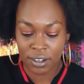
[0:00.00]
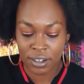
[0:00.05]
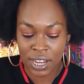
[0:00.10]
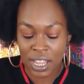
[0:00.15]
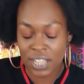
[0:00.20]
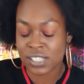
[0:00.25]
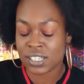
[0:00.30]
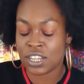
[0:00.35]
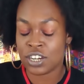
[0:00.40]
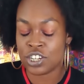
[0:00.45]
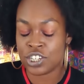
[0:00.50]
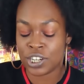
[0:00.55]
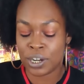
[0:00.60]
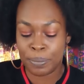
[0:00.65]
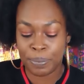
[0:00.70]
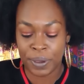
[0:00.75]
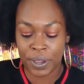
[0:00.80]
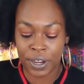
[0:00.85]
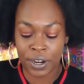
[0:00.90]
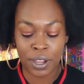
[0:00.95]
That's the energy
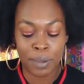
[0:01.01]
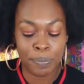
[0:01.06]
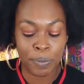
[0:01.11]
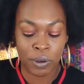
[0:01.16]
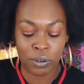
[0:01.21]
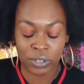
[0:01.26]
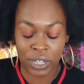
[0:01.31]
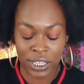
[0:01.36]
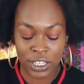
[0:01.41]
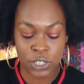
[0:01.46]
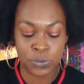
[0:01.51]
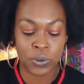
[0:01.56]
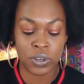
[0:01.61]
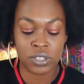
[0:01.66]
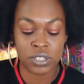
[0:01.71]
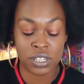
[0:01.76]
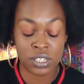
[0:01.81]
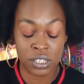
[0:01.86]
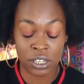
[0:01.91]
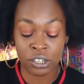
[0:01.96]
I'm picking up on. Like, this
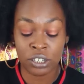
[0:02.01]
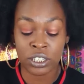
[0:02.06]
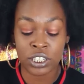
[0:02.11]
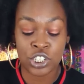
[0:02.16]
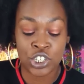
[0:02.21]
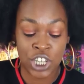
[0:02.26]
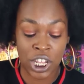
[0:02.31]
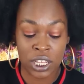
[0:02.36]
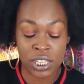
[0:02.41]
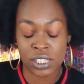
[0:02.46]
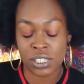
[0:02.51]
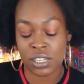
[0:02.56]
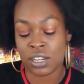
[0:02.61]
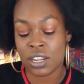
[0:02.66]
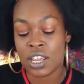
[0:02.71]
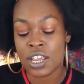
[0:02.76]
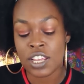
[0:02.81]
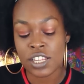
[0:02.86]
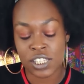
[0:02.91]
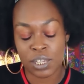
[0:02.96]
person is literally jealous of the
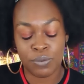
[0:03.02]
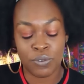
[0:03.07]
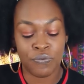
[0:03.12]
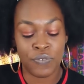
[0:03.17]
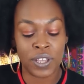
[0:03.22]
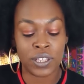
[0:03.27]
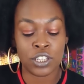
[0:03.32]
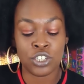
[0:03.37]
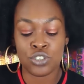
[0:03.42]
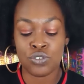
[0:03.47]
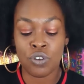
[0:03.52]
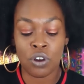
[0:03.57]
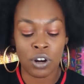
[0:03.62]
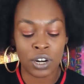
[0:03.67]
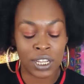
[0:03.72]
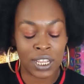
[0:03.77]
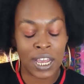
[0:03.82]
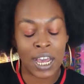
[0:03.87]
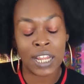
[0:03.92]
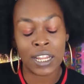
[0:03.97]
simple fact that you
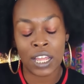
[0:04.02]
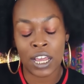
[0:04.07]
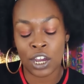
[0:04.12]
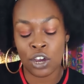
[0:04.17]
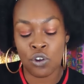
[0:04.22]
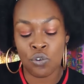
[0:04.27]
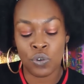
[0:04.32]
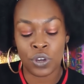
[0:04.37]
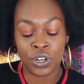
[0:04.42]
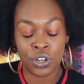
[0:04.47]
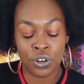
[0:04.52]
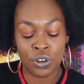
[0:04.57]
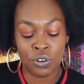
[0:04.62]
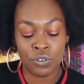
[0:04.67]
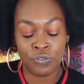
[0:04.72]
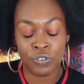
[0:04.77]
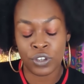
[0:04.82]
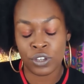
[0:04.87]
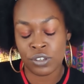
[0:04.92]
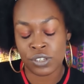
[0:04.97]
already got a lot going
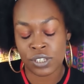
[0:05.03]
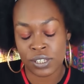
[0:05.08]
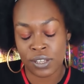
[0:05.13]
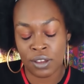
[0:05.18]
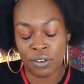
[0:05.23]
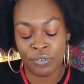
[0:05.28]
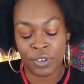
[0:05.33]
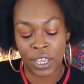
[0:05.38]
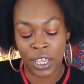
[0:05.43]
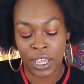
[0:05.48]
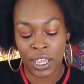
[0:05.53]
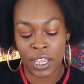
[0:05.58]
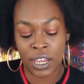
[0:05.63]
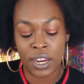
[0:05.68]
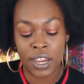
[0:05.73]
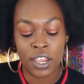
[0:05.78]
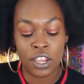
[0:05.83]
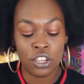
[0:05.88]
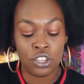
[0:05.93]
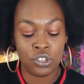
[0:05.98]
on for yourself and
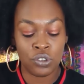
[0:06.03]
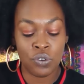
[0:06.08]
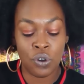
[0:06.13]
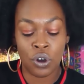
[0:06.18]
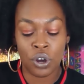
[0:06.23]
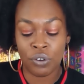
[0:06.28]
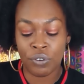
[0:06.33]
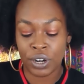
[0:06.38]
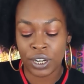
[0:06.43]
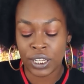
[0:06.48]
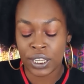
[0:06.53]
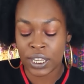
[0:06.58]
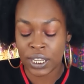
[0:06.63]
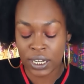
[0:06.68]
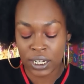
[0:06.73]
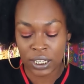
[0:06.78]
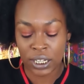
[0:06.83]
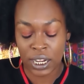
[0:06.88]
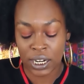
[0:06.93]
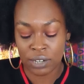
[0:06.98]
you already
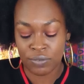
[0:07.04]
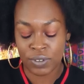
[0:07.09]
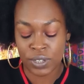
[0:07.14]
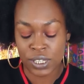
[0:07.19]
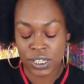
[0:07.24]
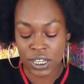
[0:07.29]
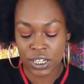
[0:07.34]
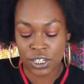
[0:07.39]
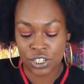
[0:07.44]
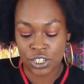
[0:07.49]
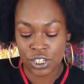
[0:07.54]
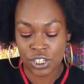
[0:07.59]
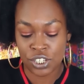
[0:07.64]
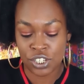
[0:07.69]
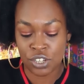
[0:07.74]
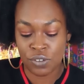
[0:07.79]
get a lot of attention.